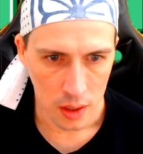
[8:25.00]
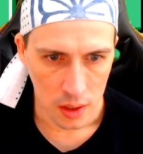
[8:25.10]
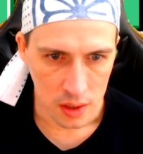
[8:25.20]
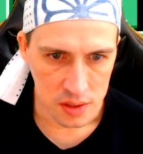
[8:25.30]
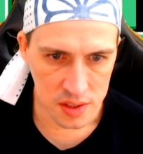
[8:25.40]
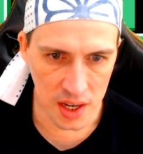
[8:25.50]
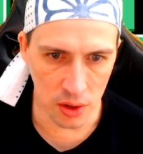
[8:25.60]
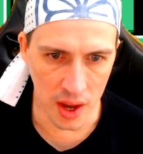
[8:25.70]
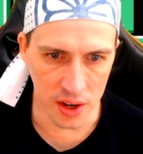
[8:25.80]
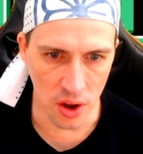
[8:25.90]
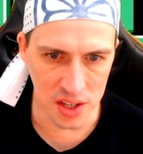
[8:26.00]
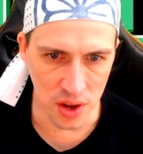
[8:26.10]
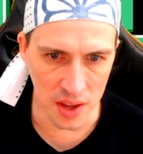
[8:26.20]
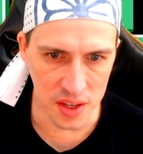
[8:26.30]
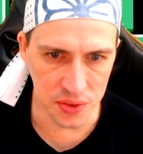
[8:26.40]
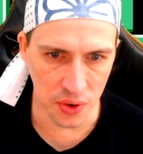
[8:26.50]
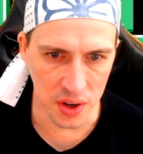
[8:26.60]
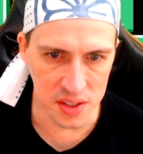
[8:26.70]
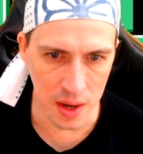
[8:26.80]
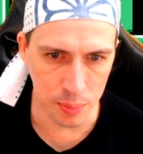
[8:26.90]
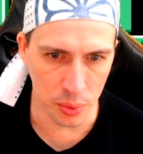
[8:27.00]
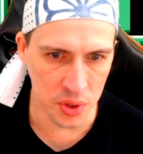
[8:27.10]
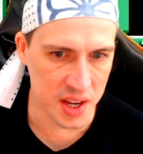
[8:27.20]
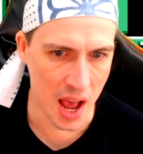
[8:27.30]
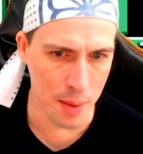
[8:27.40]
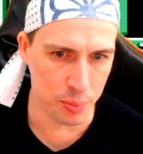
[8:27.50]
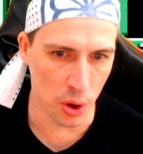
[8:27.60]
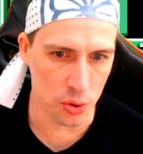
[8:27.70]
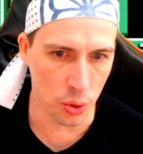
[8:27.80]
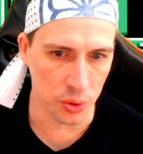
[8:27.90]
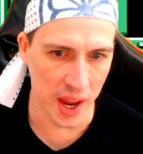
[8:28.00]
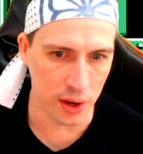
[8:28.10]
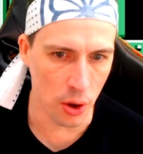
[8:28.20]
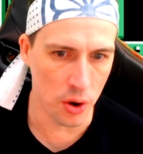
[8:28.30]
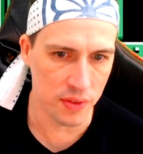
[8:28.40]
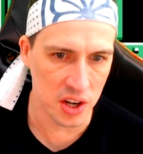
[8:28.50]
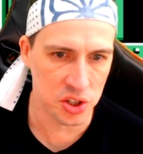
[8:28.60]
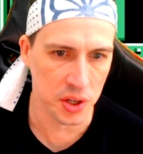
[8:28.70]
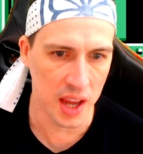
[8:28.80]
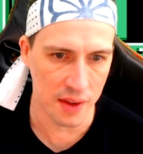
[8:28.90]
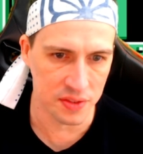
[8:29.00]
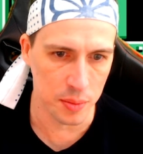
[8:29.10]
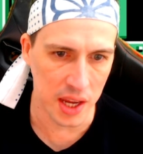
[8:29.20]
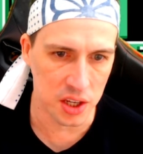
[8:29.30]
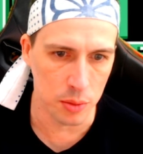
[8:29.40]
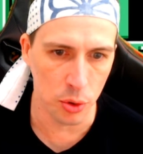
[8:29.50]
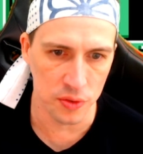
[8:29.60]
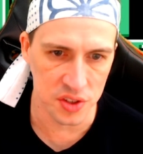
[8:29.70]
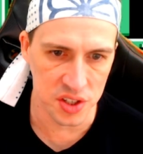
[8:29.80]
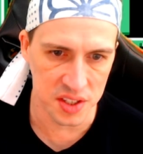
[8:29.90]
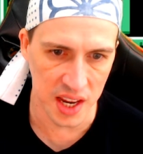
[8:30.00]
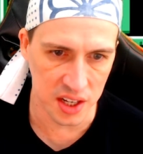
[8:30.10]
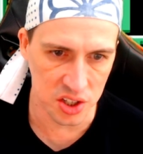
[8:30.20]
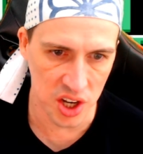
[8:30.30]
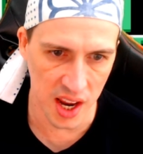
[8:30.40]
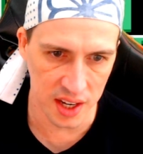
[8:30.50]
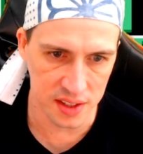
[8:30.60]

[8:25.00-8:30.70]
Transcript: See, like guys like this, for example, you can't block all day long. Eventually you have to make your move and just take a chance.